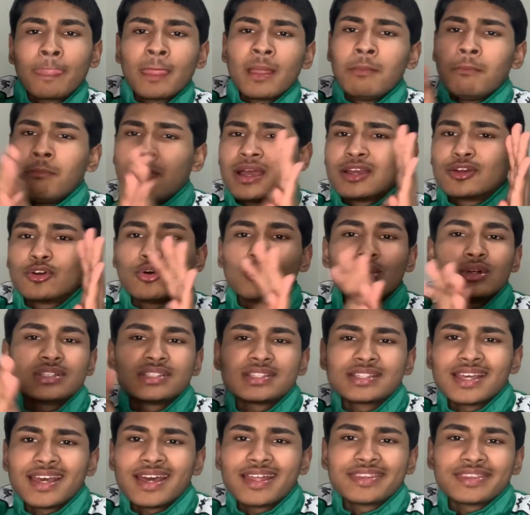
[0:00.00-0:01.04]
My goal is to
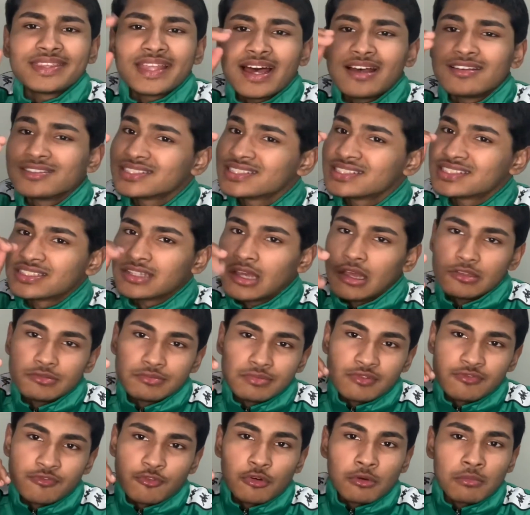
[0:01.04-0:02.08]
get 1,000 subs
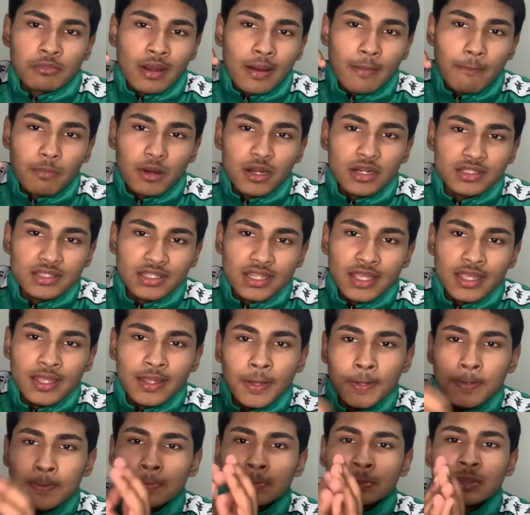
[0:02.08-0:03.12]
before my birthday.
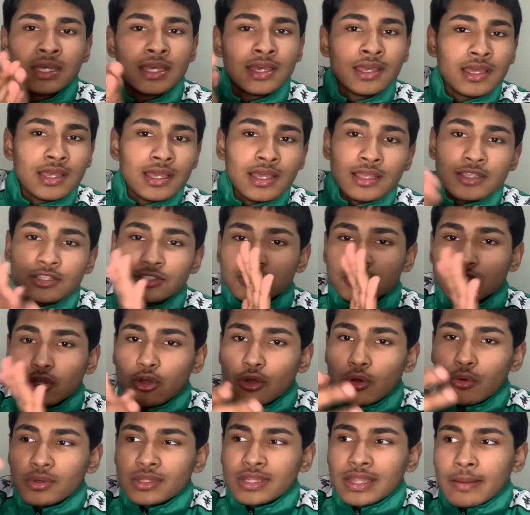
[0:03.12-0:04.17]
So
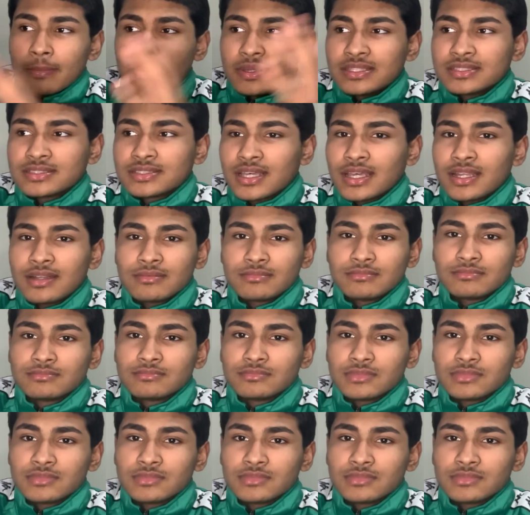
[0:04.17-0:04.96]
with that being said, let's